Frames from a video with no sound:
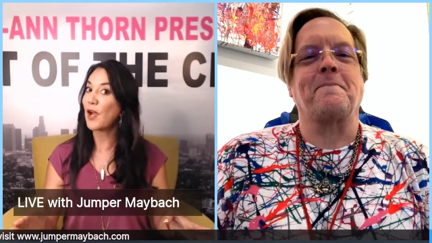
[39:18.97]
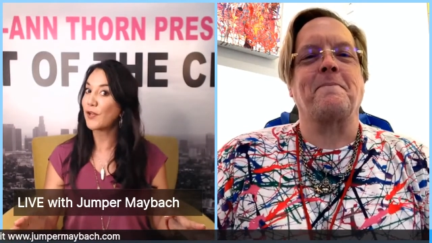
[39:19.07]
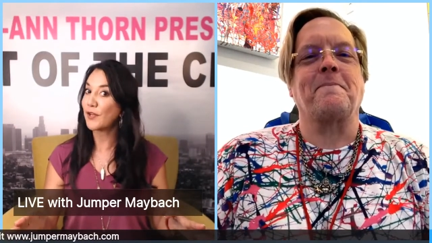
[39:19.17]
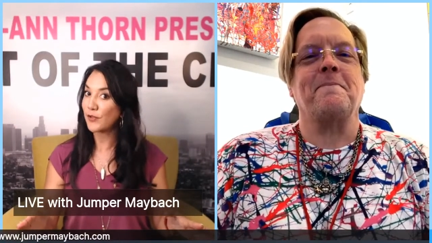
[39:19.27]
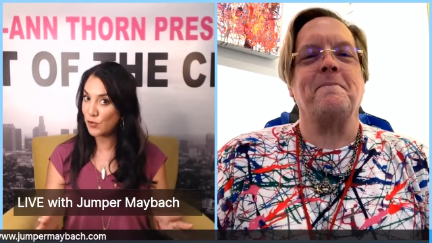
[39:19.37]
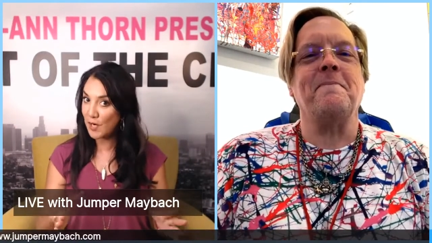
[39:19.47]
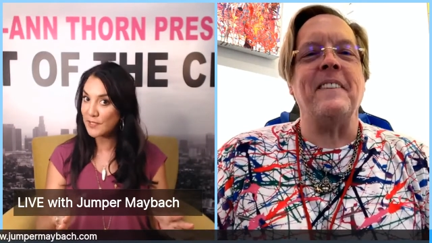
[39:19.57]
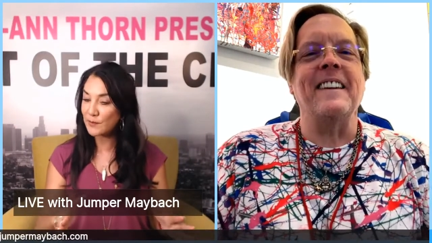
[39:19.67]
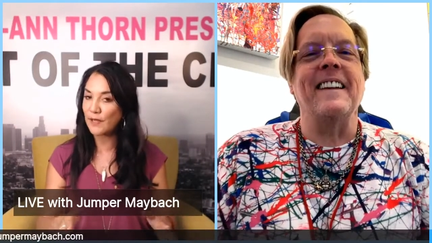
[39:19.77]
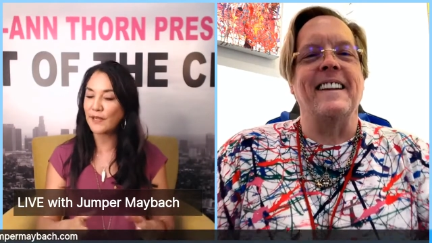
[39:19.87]
Speaker 1: it. Trust
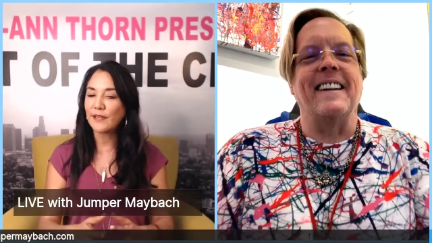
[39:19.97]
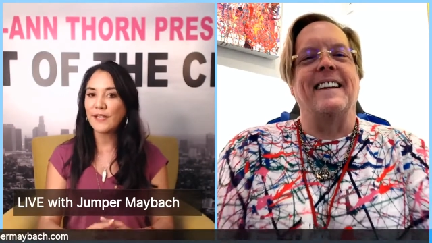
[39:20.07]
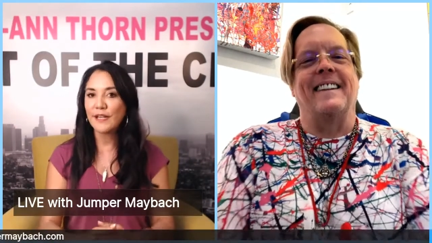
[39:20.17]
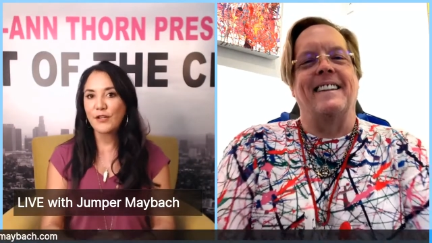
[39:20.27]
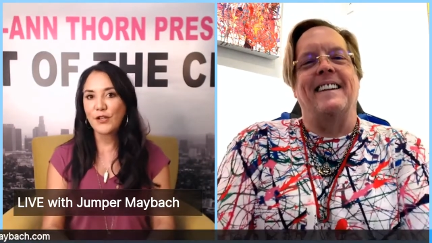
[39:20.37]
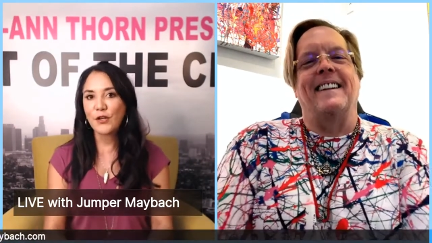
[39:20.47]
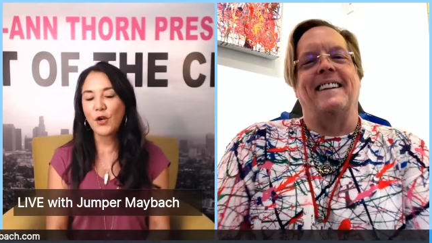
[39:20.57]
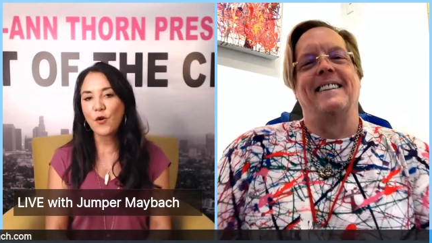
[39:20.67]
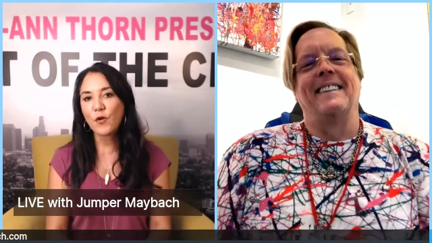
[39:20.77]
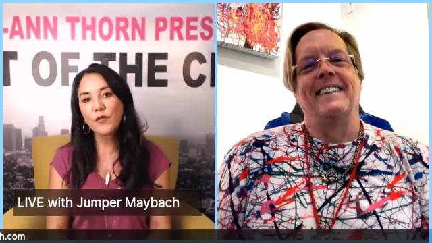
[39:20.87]
me. You
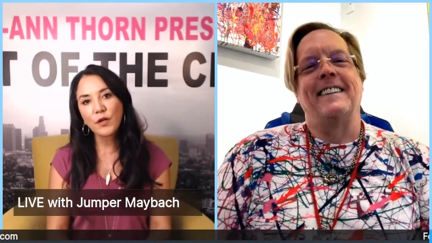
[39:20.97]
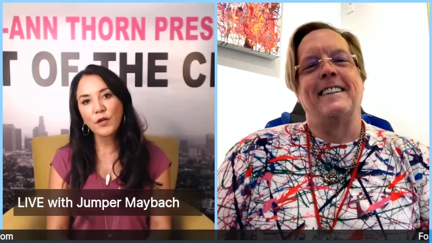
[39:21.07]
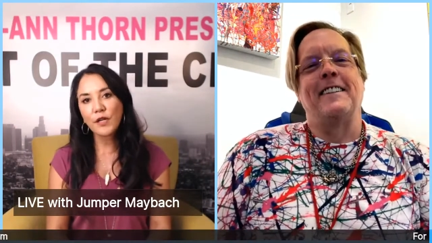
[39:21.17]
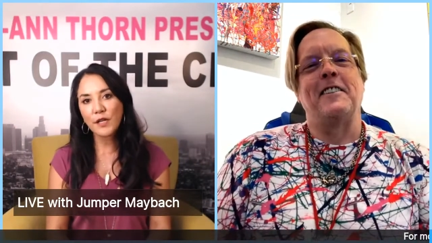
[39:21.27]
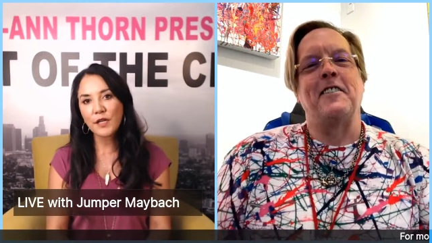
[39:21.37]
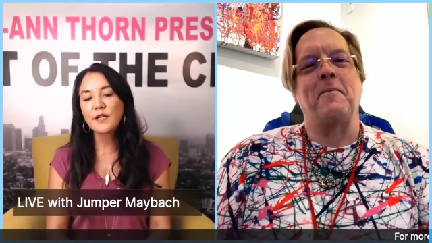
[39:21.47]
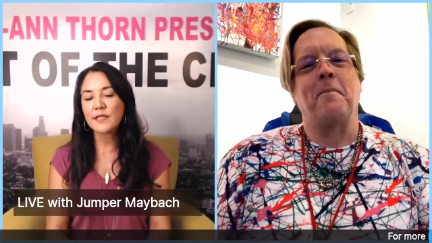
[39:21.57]
know, there it is.